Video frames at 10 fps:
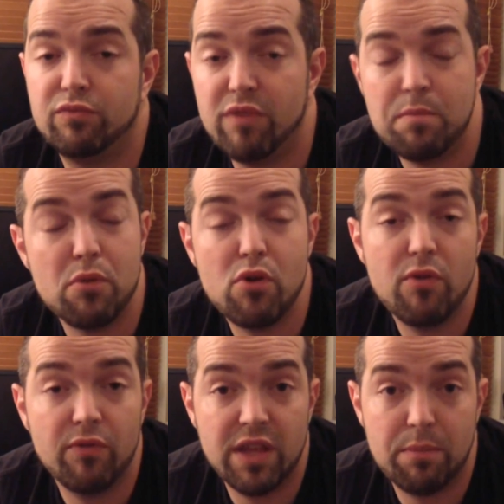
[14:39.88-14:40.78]

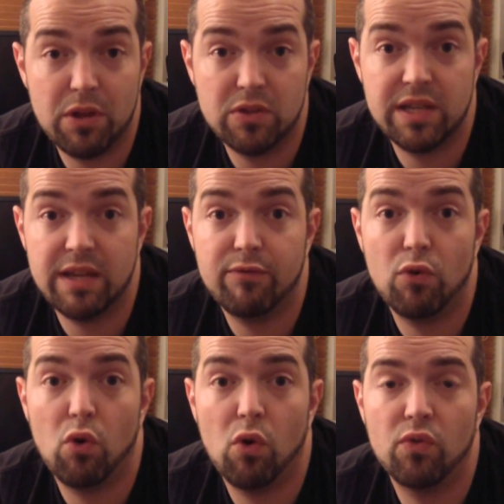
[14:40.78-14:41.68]
remove the ability
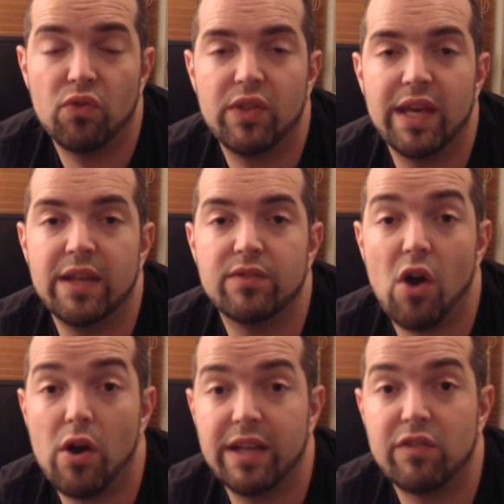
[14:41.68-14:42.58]
for the
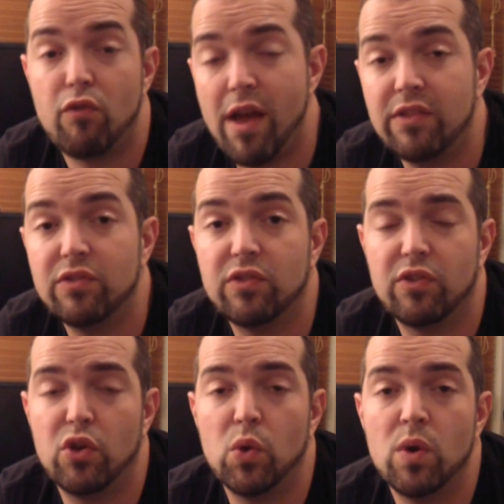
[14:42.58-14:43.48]
target's friends
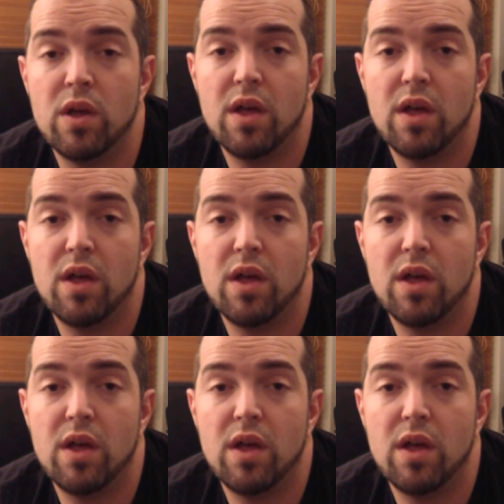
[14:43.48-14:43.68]
to